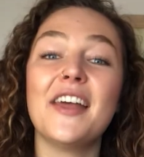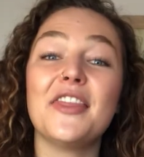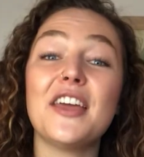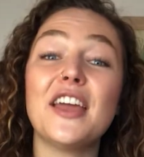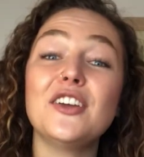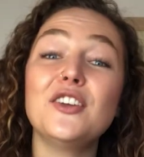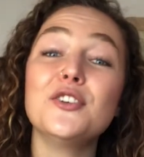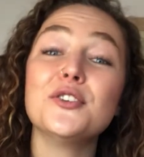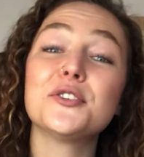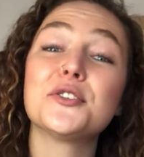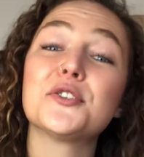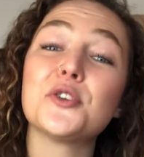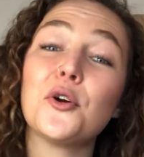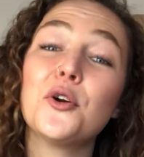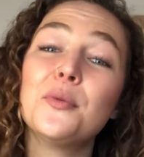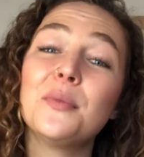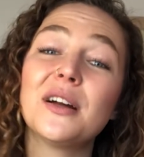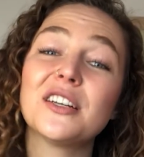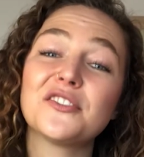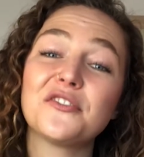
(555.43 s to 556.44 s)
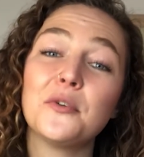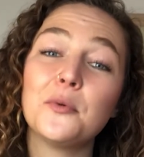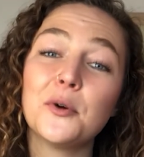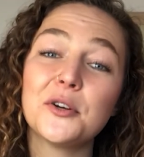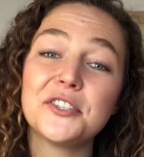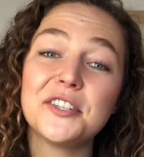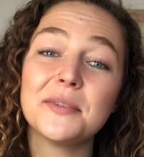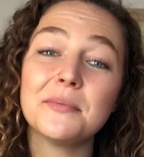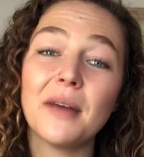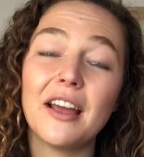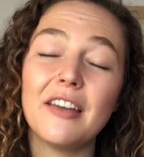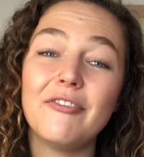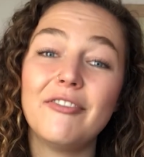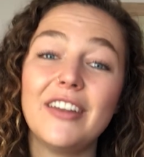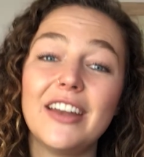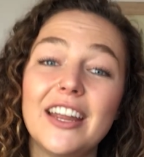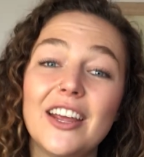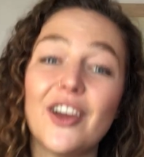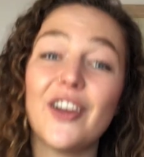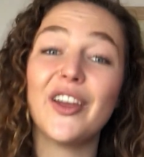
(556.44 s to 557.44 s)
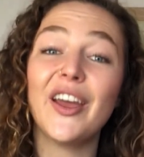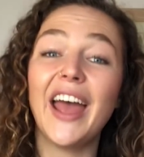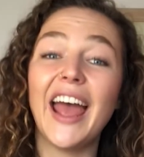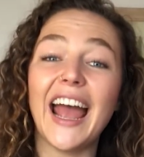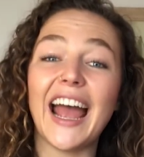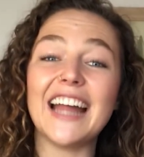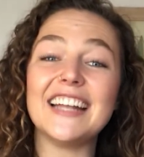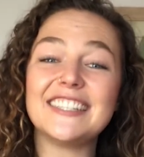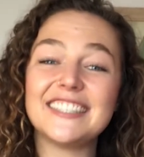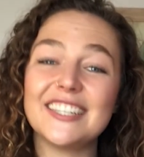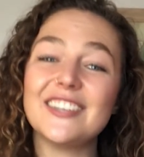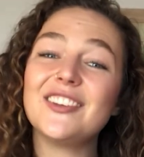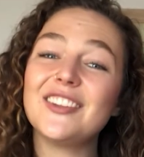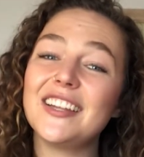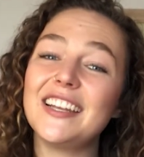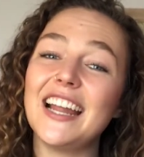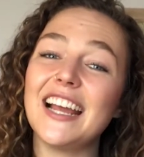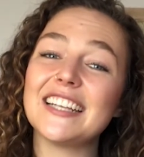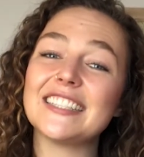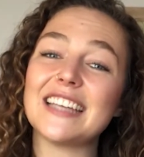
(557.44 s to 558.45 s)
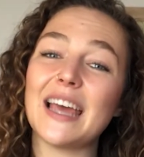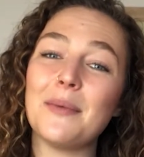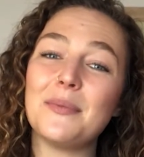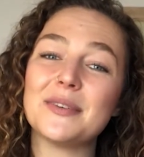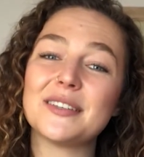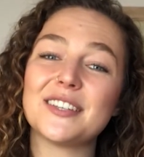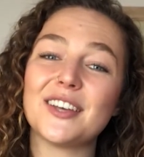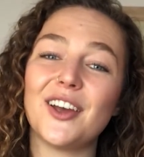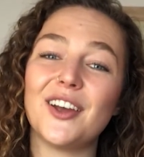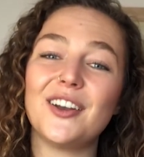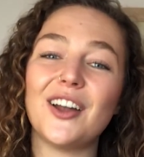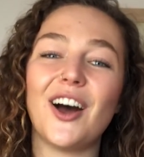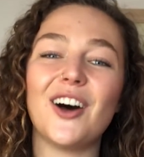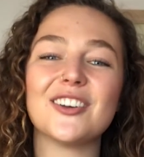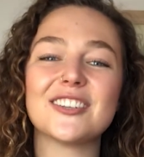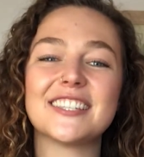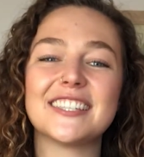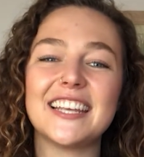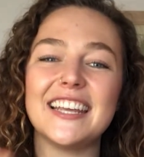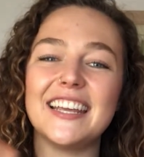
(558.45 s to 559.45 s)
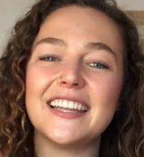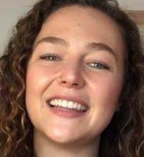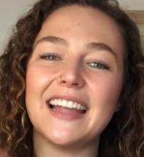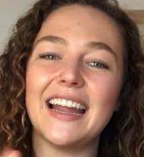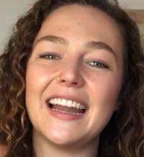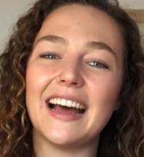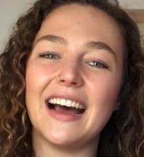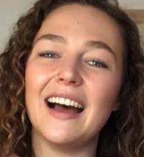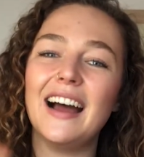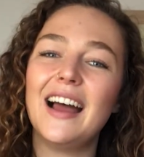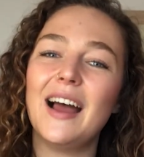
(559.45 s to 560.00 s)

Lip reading: Thank you so much for watching my video. Until the next episode, I'll see you later.